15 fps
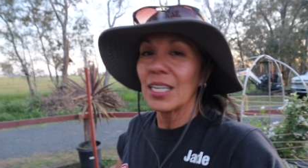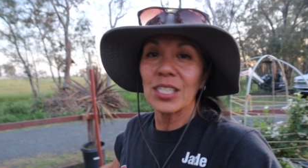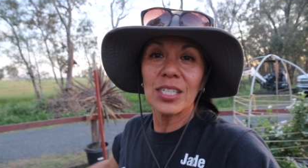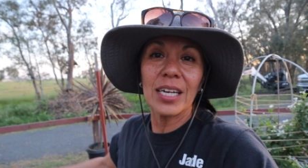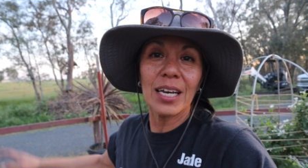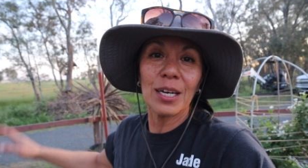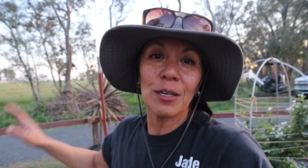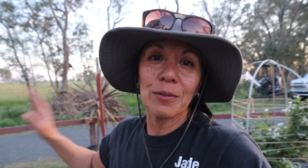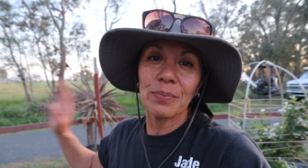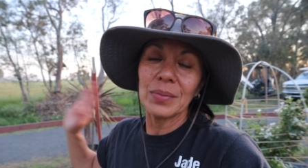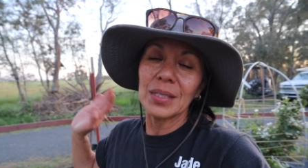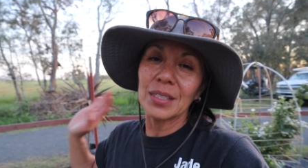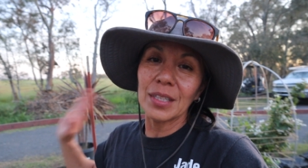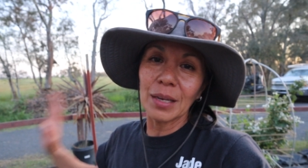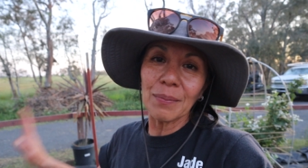So now
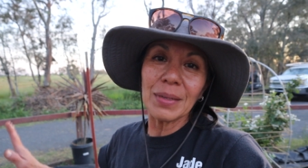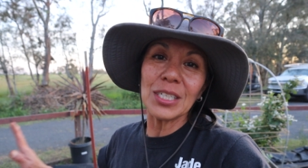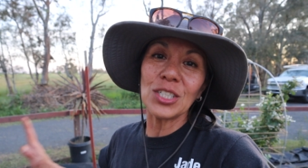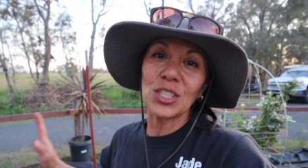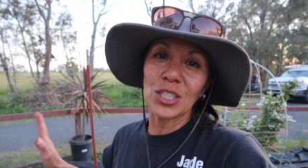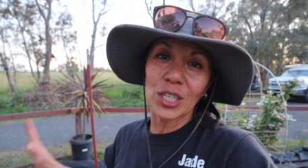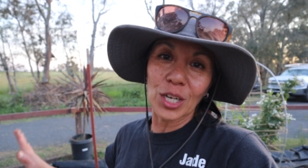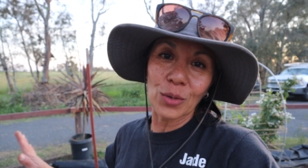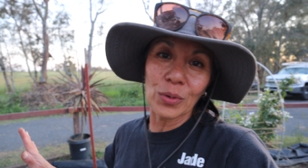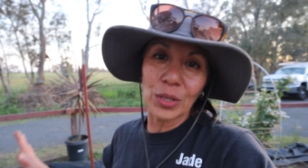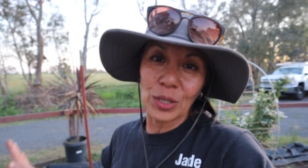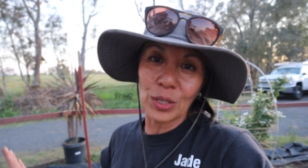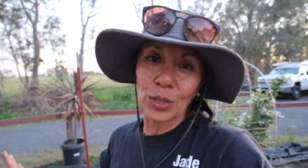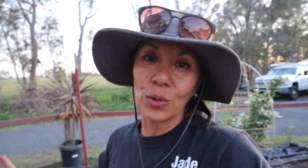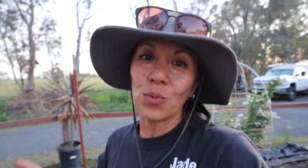let me share
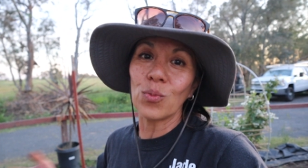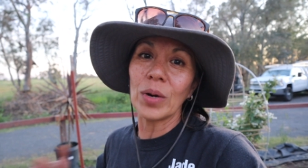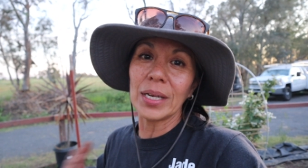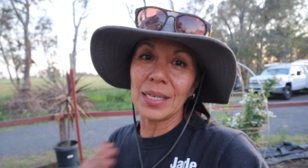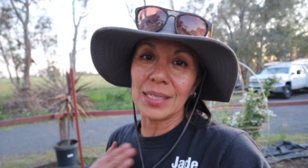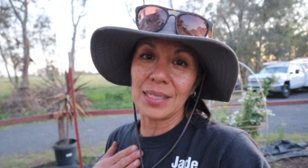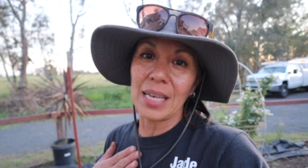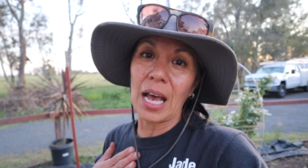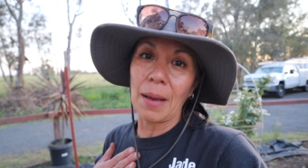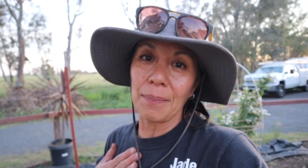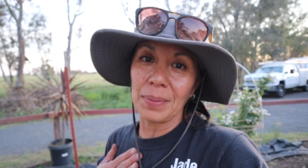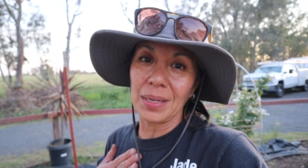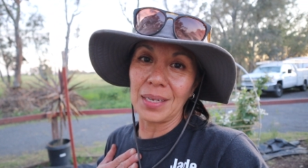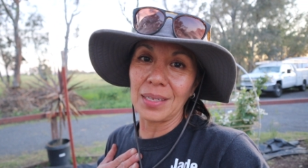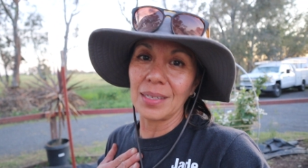with you what is
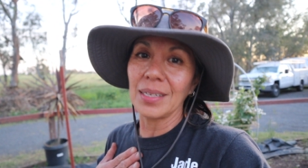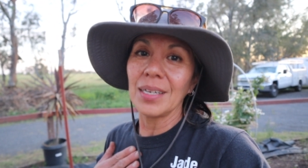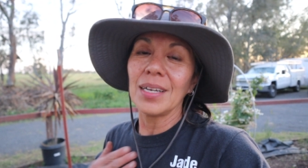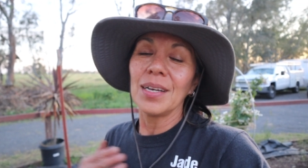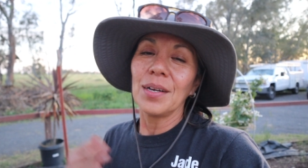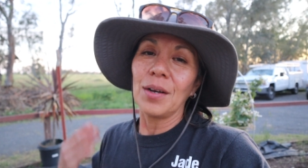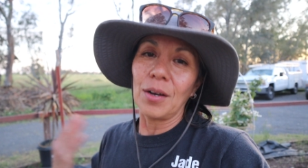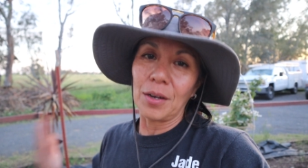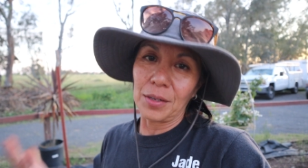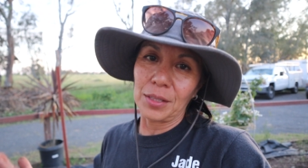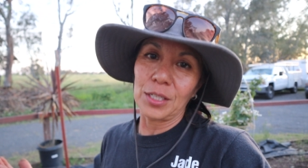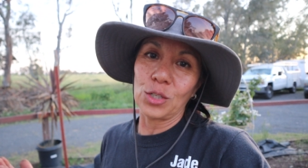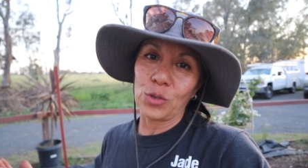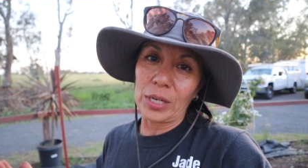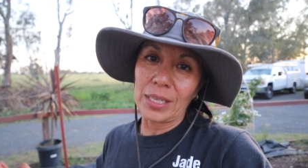happening on
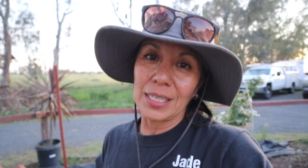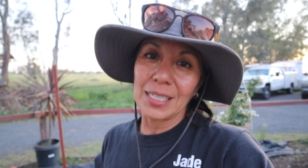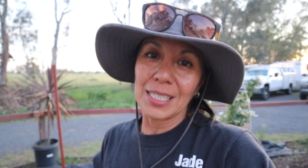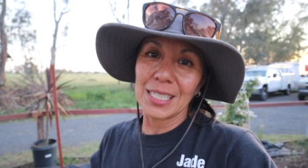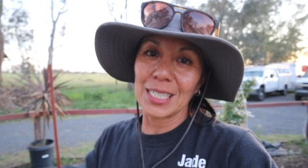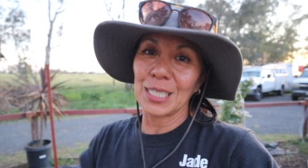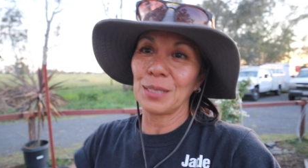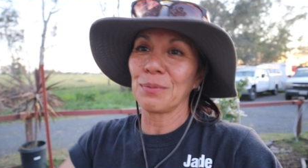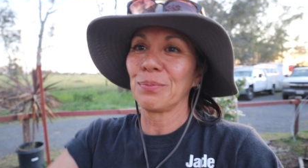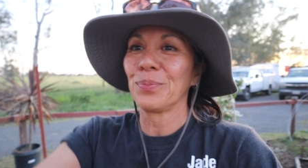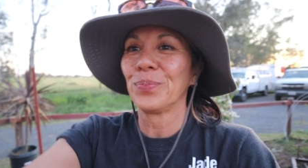the trellis.